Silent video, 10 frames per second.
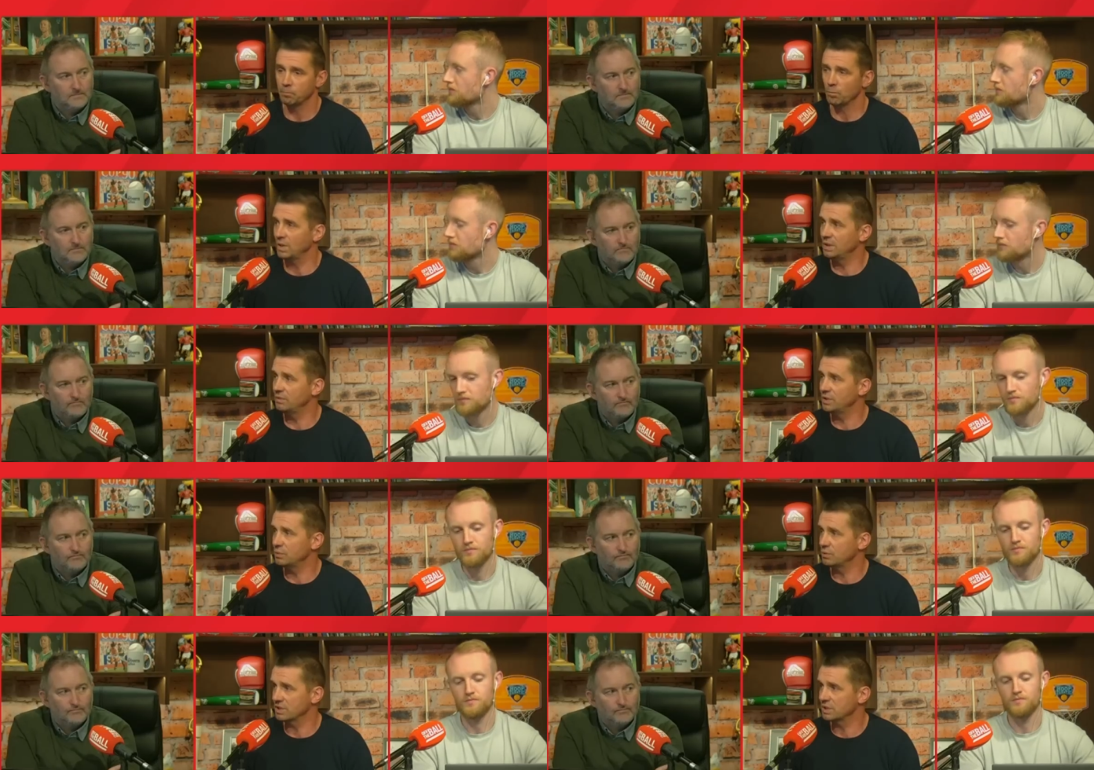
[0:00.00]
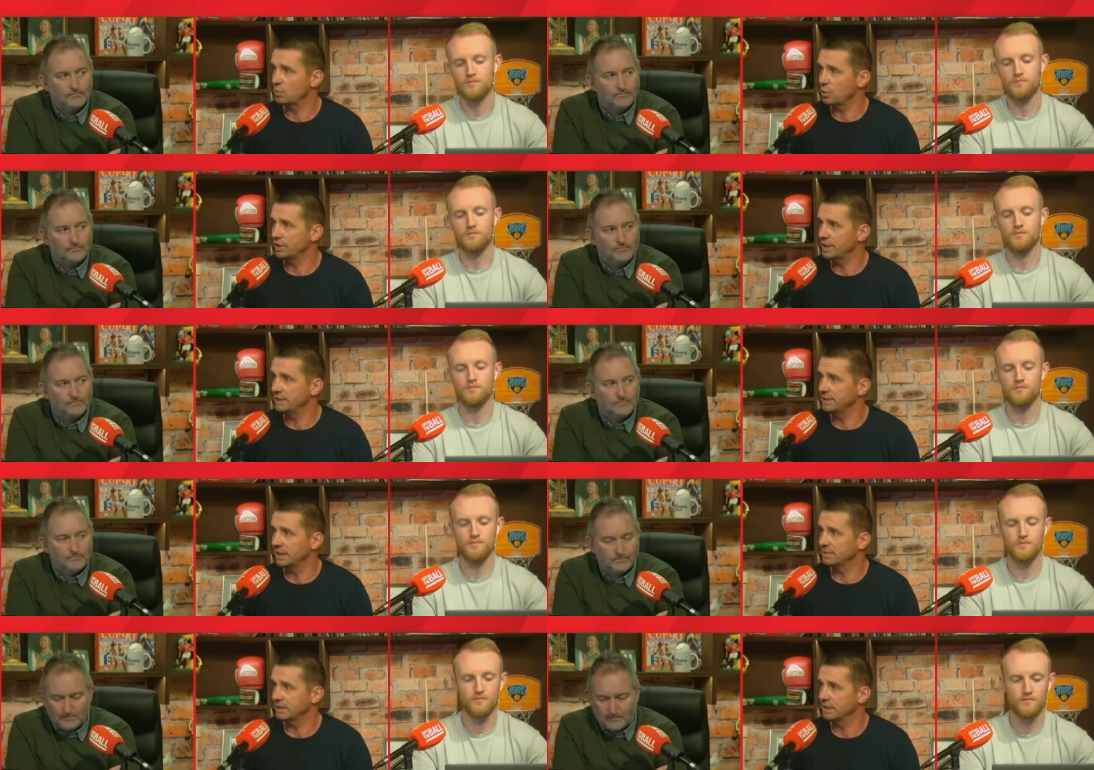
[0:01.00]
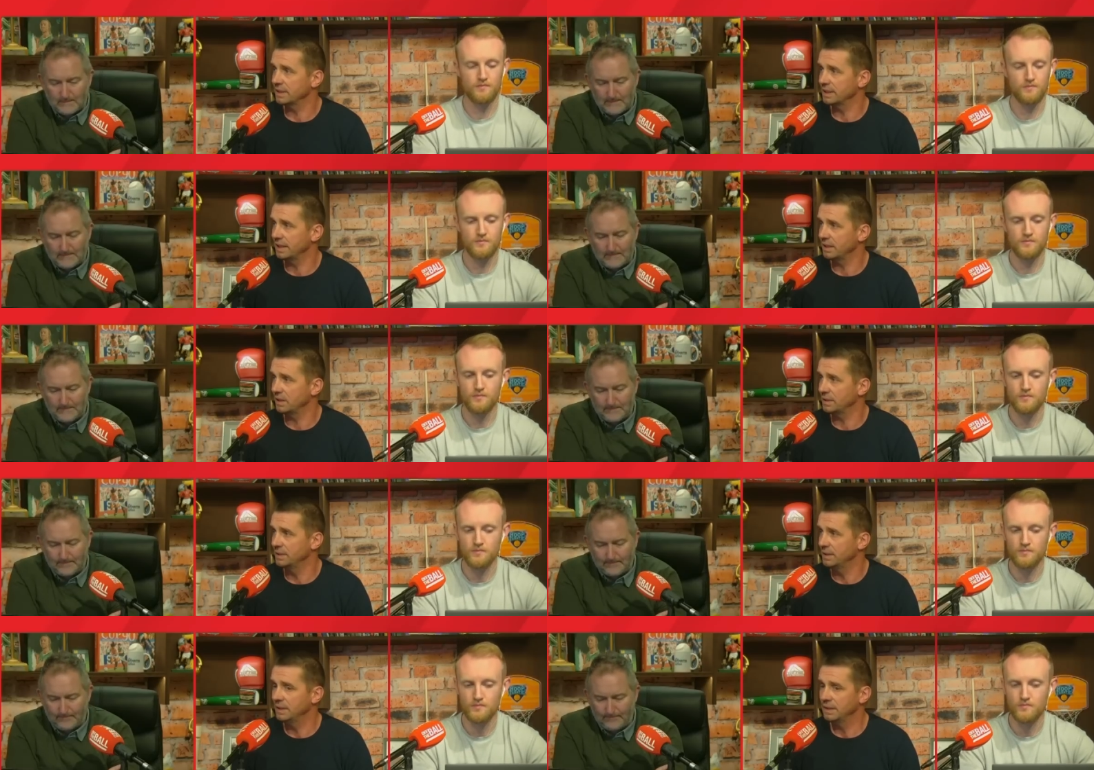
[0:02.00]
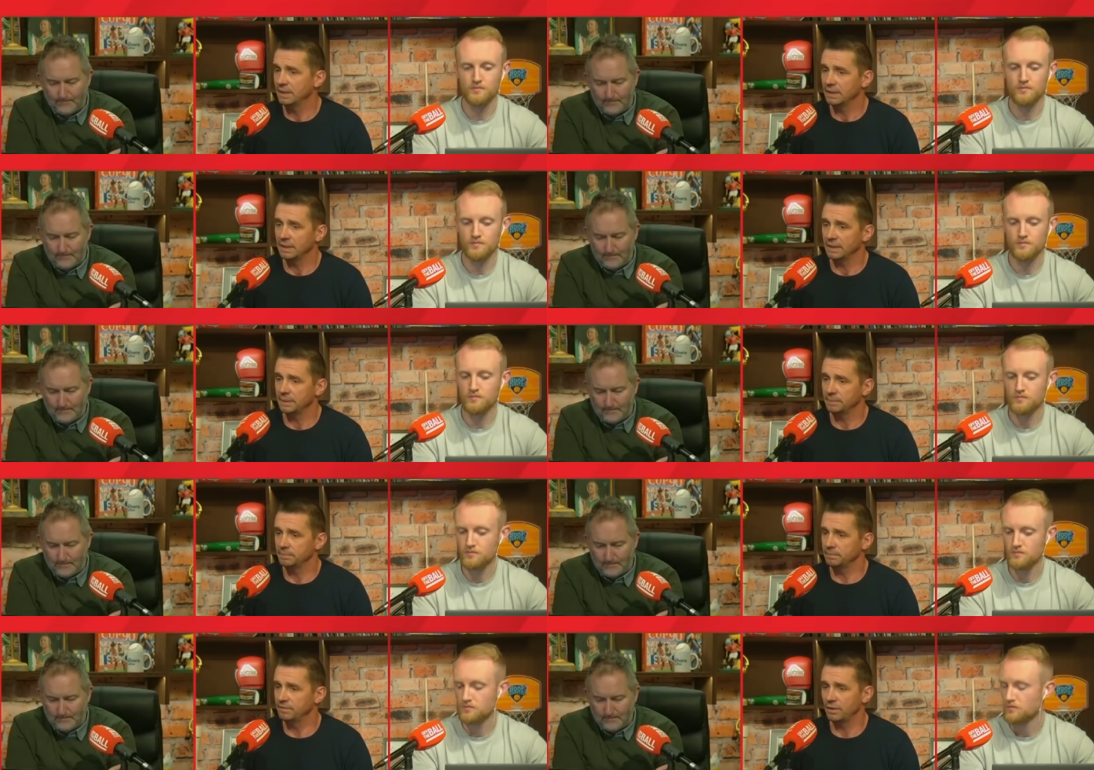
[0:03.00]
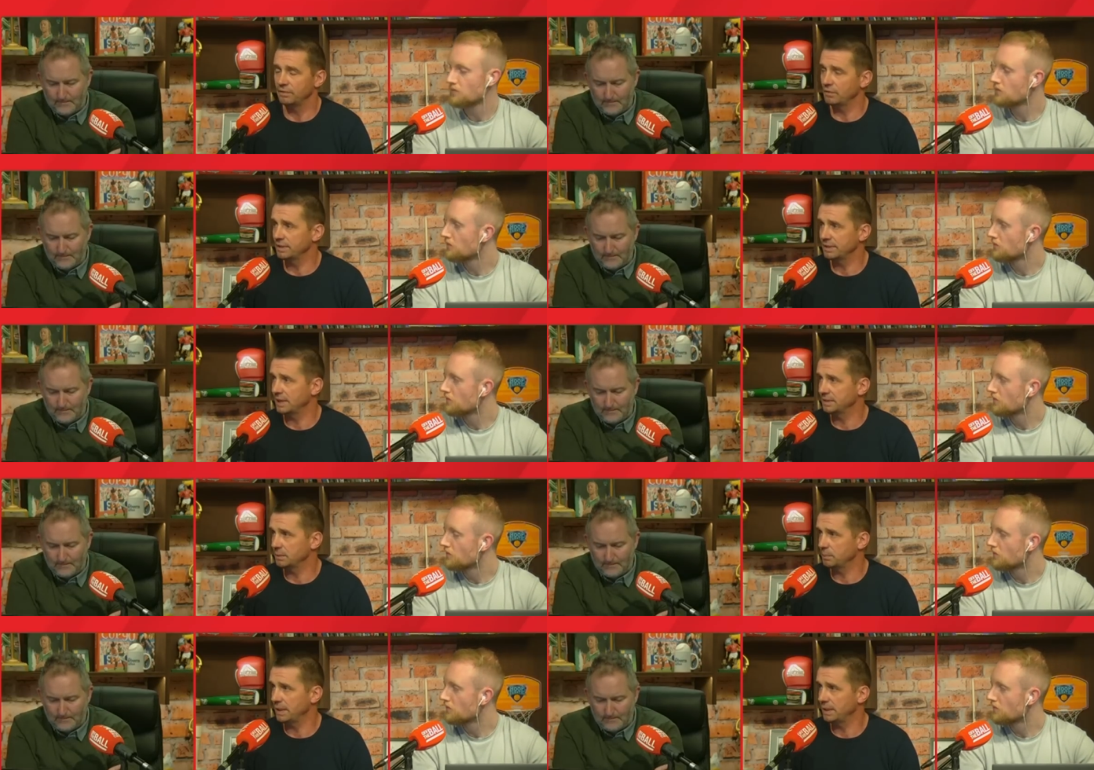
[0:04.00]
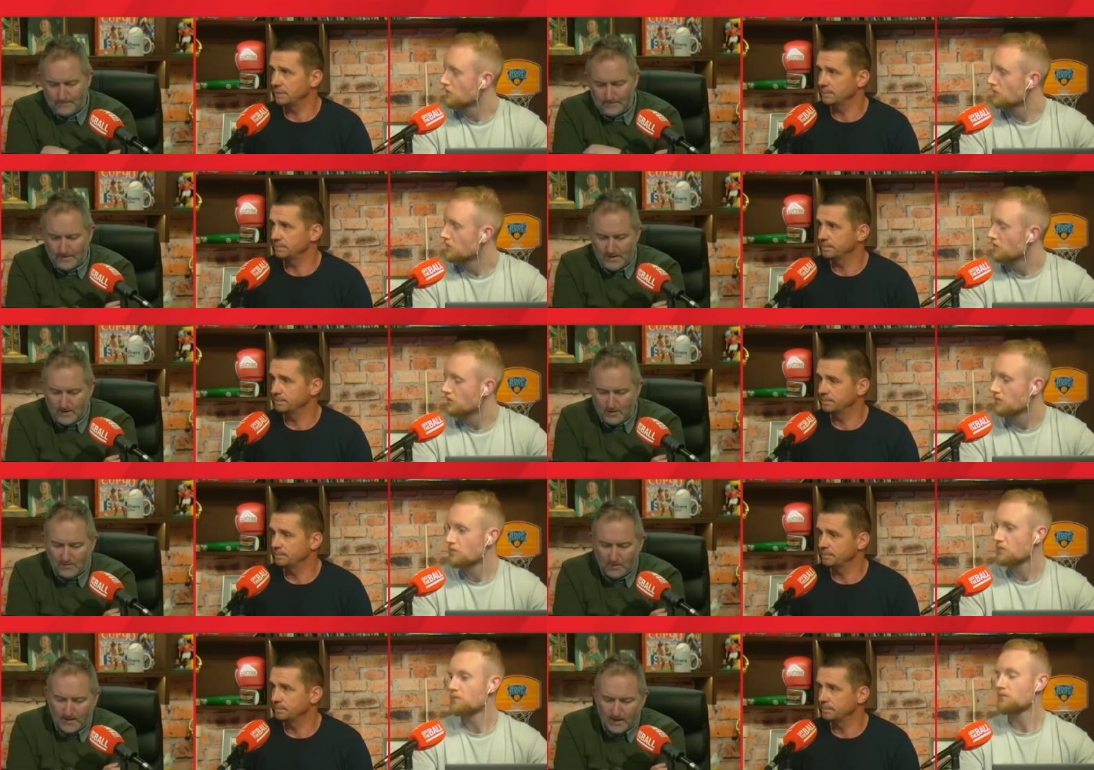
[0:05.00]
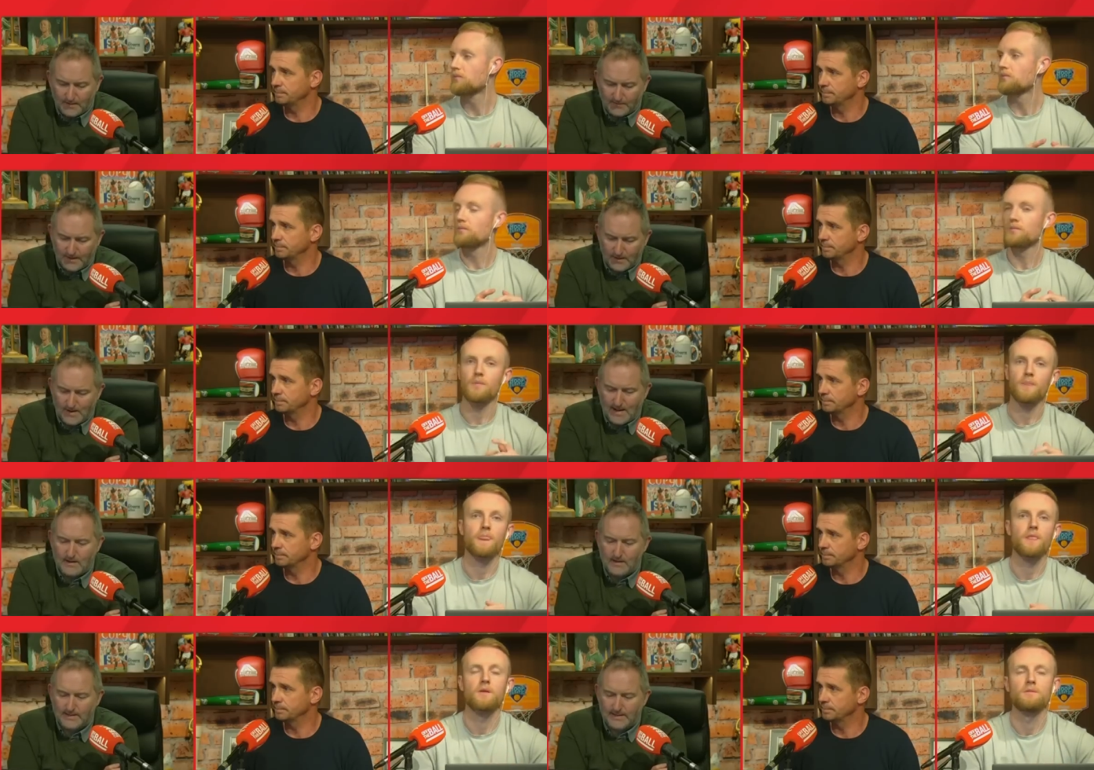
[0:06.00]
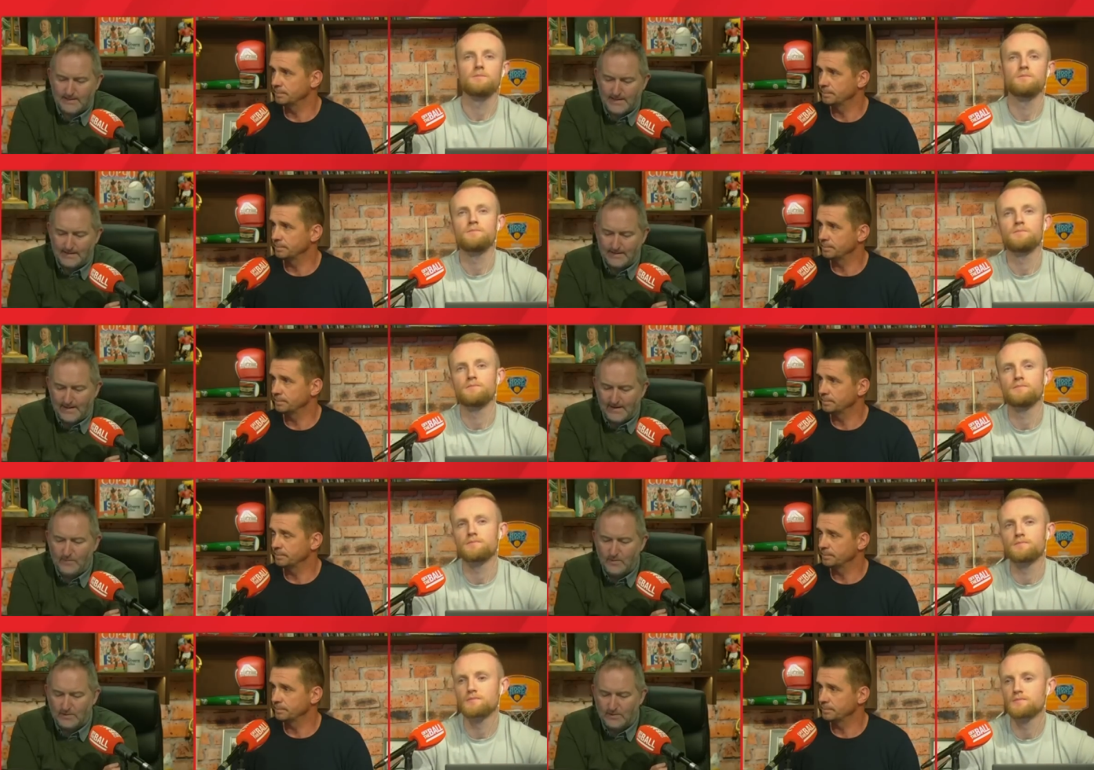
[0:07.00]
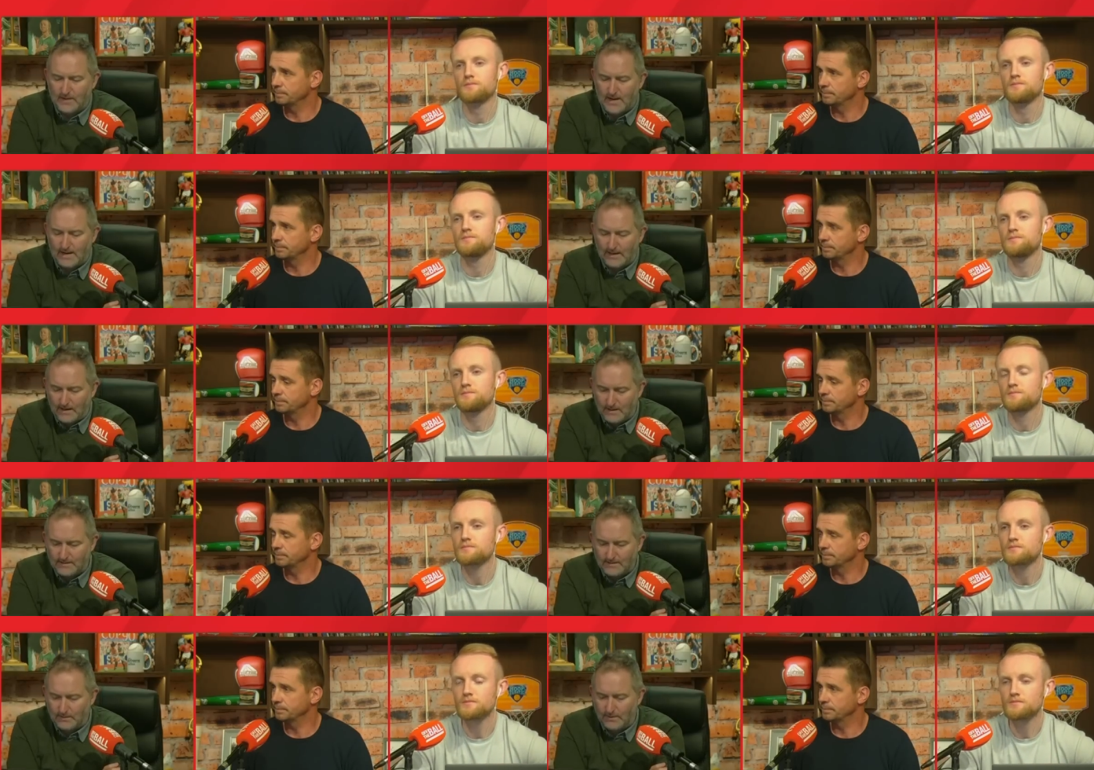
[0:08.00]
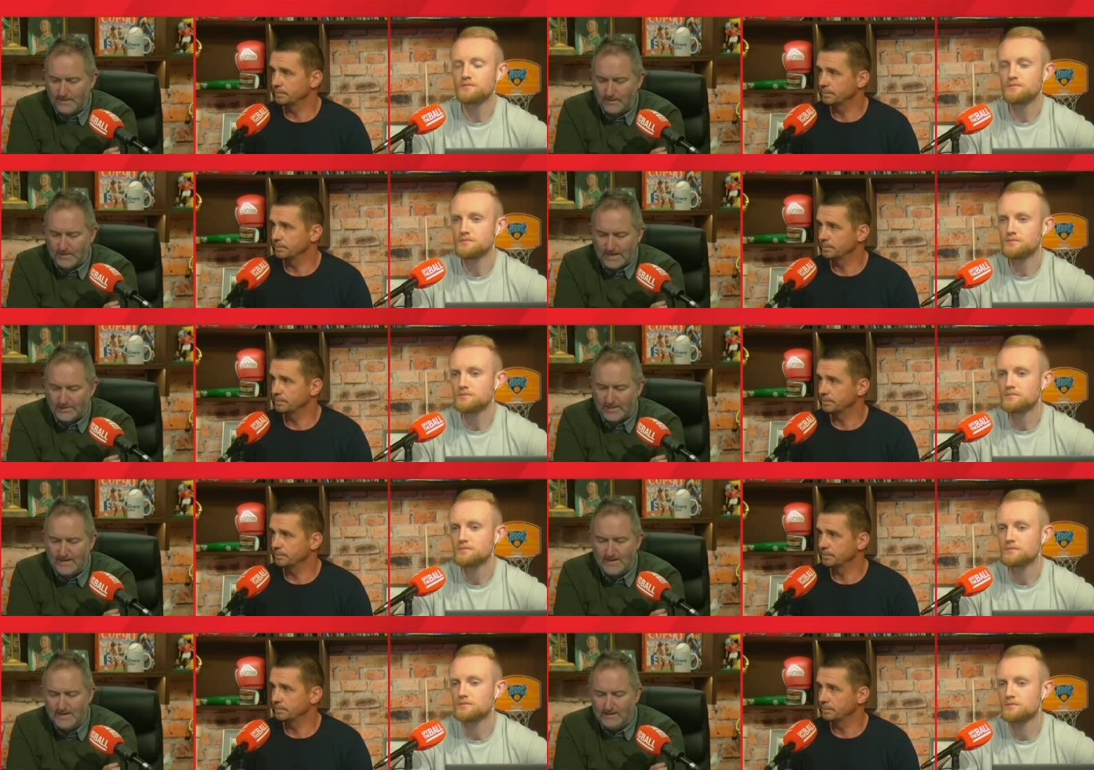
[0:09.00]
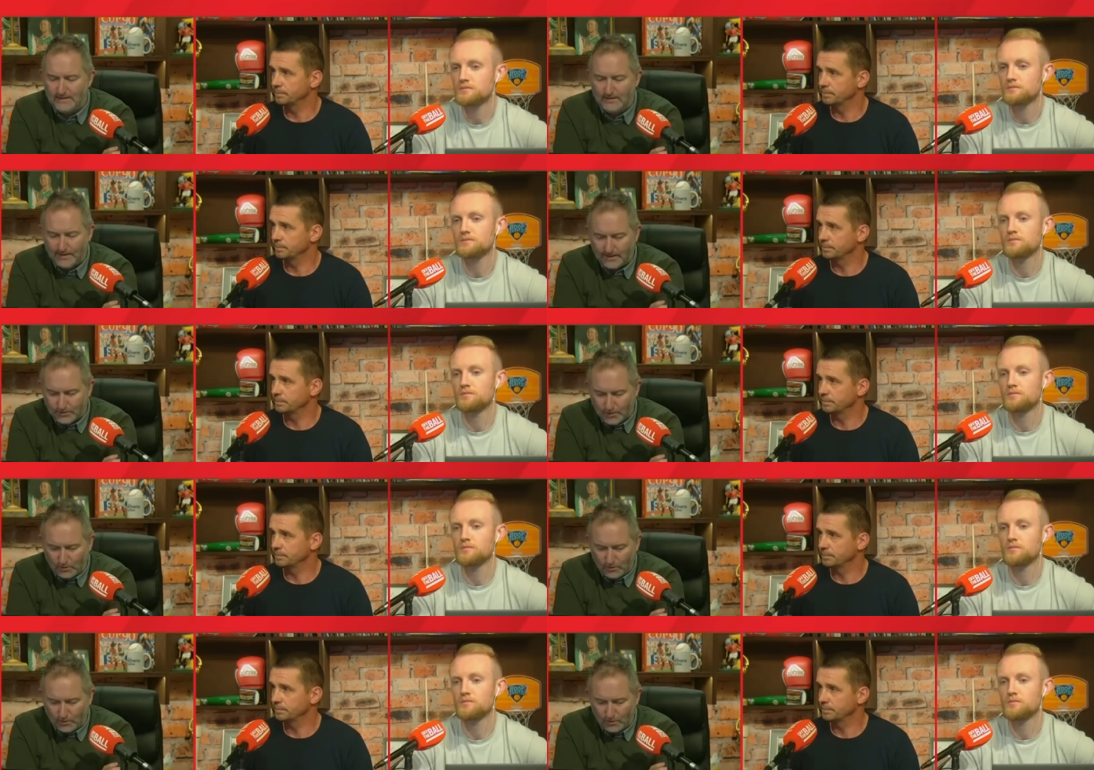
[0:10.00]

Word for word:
Speaker 1: individuals in sport, need that to kind of kick on. Very, very talented player.
Speaker 2: Couple of quick comments for you. Owen Alcock says, at the end of the day, if Munster had lost, it would have been a tragedy. They were in control